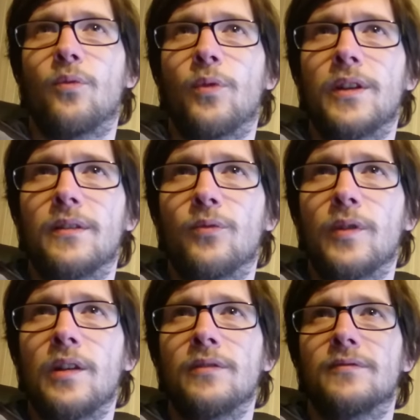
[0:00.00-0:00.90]
we,
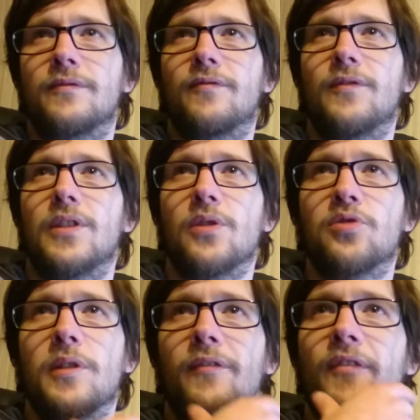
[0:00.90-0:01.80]
we don't
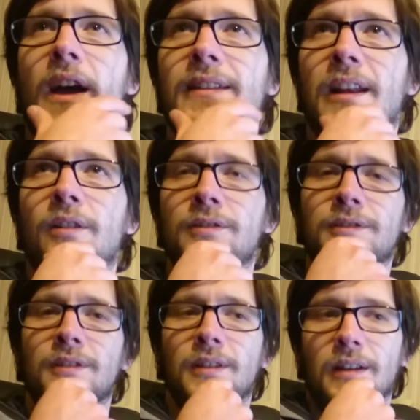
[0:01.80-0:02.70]
usually fight a lot.